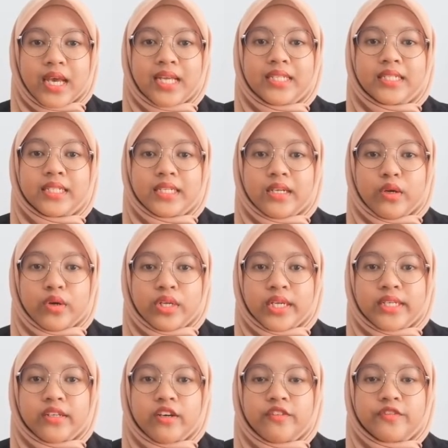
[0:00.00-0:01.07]
at the
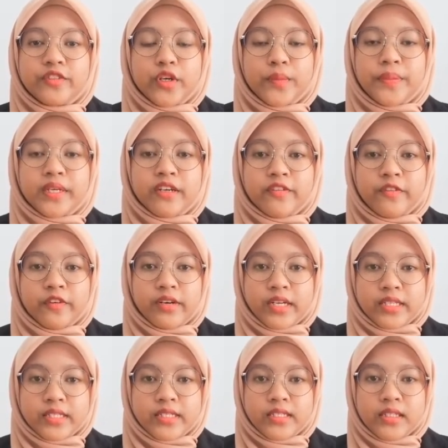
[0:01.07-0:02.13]
lowland of tropical
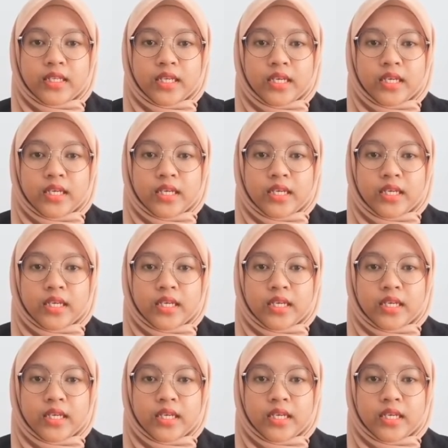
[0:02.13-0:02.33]
forest.